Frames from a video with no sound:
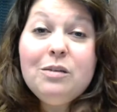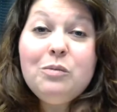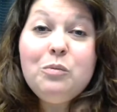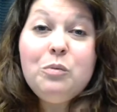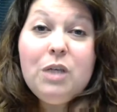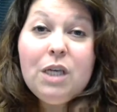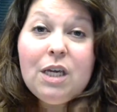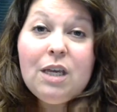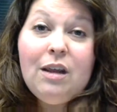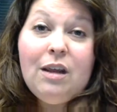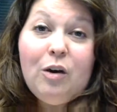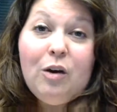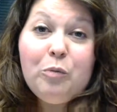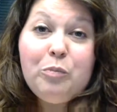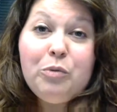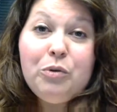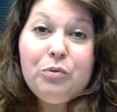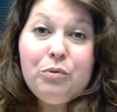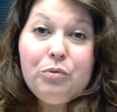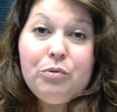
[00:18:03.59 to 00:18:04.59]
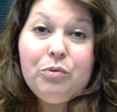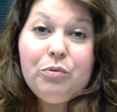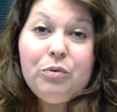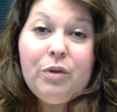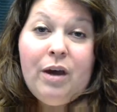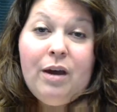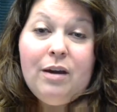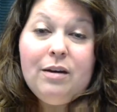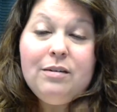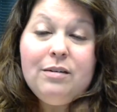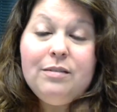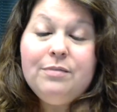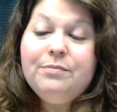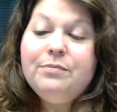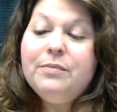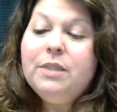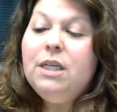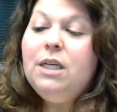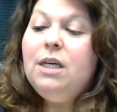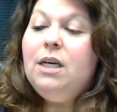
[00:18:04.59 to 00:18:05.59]
that we can help you through that.
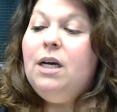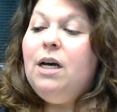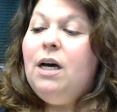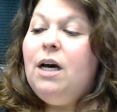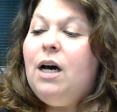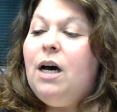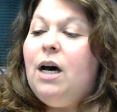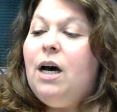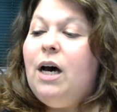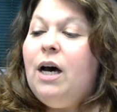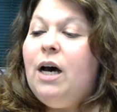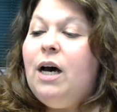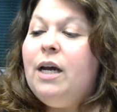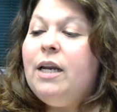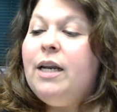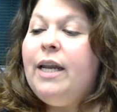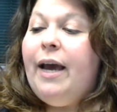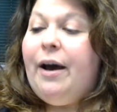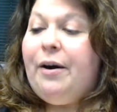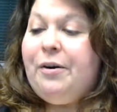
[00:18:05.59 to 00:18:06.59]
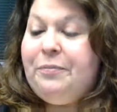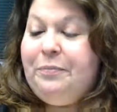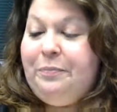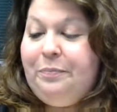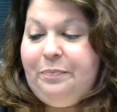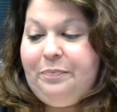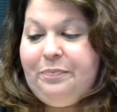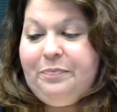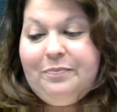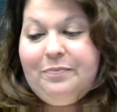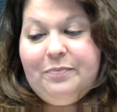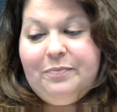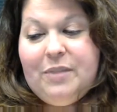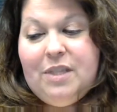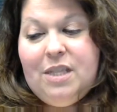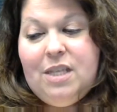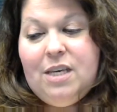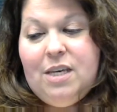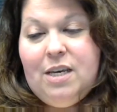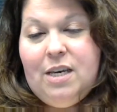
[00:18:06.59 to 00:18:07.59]
Now,
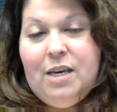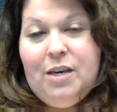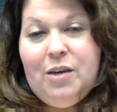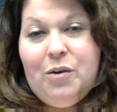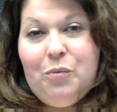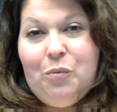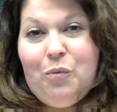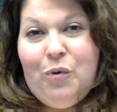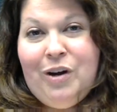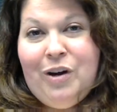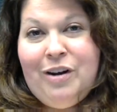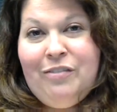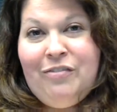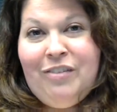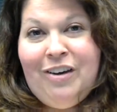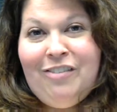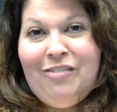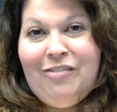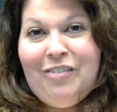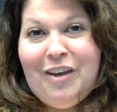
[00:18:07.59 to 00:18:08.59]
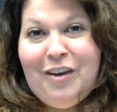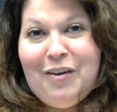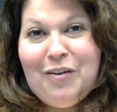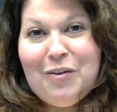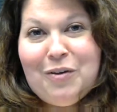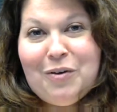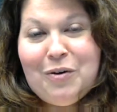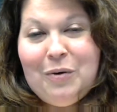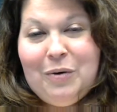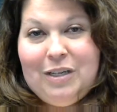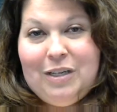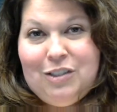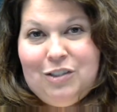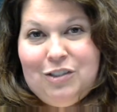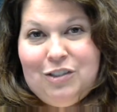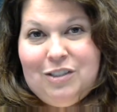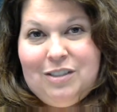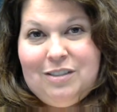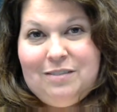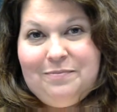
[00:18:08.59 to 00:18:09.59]
the what if I fail
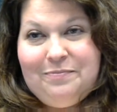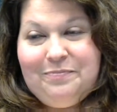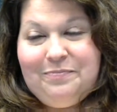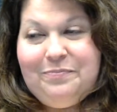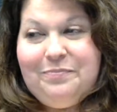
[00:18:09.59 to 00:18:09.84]
question.